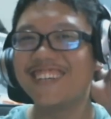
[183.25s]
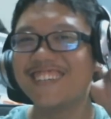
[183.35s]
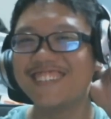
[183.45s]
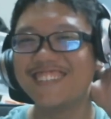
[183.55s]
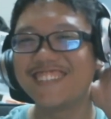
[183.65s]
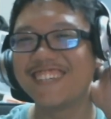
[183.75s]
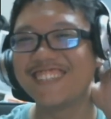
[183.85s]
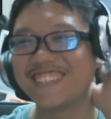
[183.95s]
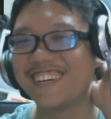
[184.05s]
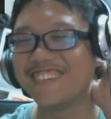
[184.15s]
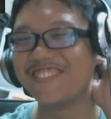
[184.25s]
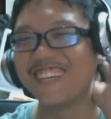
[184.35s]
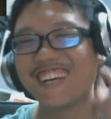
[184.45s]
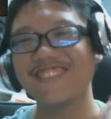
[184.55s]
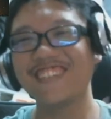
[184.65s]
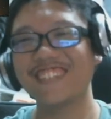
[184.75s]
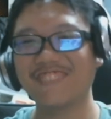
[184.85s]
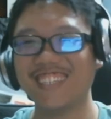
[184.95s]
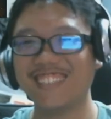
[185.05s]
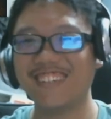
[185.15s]
You told me I'm a
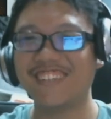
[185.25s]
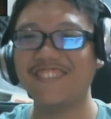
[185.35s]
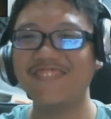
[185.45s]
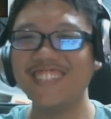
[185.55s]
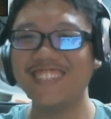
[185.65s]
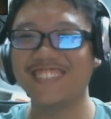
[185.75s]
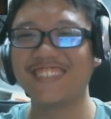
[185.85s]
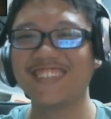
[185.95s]
master convincer.